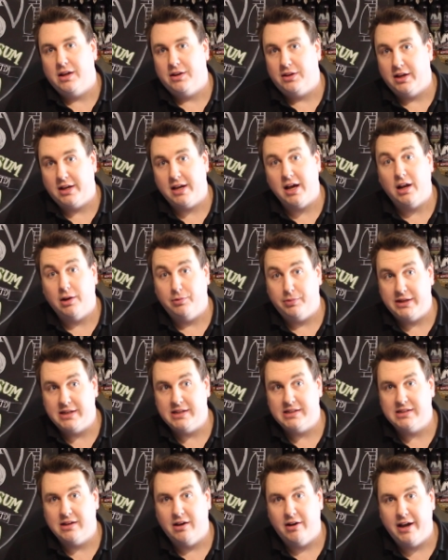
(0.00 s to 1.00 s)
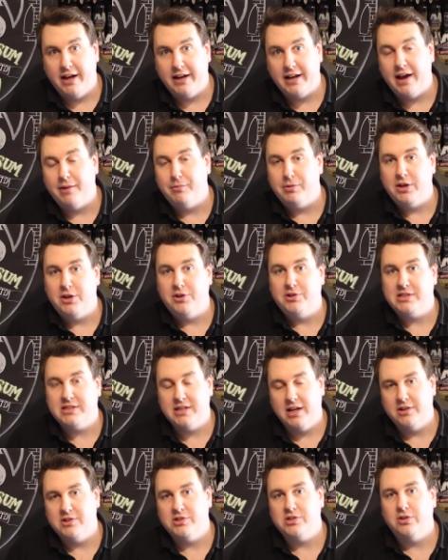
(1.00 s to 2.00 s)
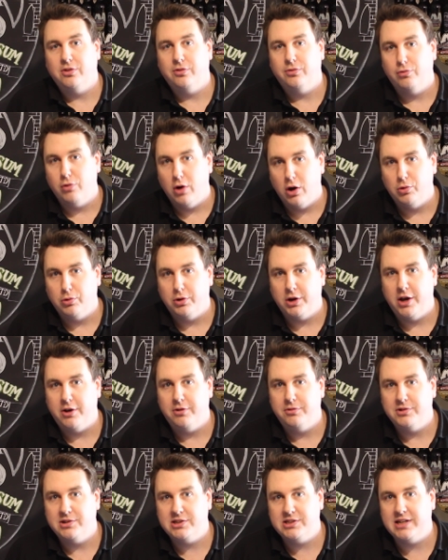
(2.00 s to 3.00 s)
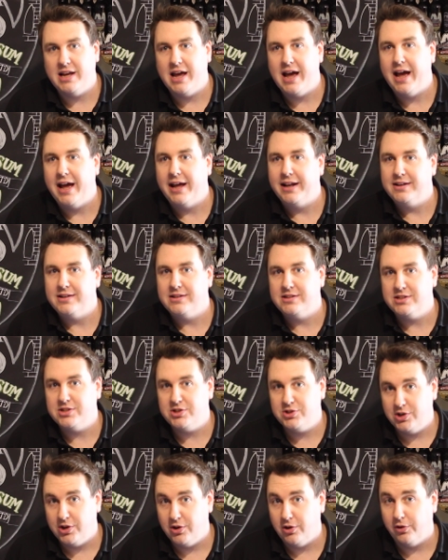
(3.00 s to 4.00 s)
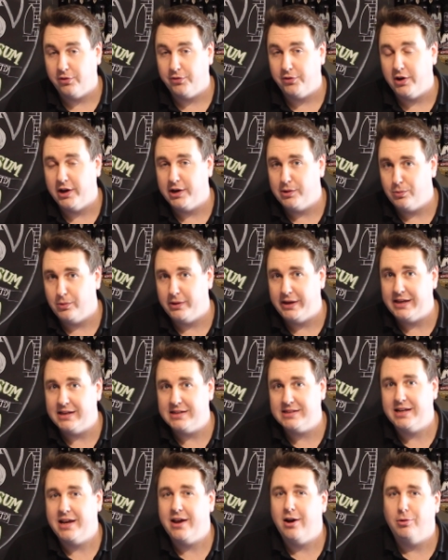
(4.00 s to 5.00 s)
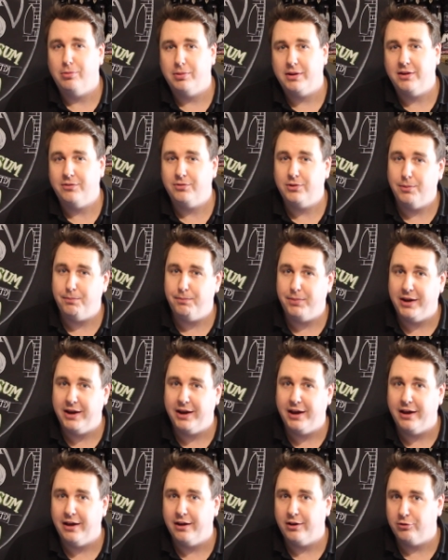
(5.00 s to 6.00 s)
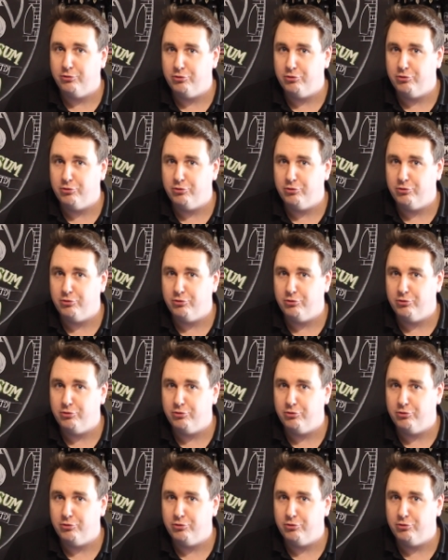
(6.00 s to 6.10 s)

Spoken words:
the colour we desired, and we used tons of rolled oats and torrefied wheat to help give the beer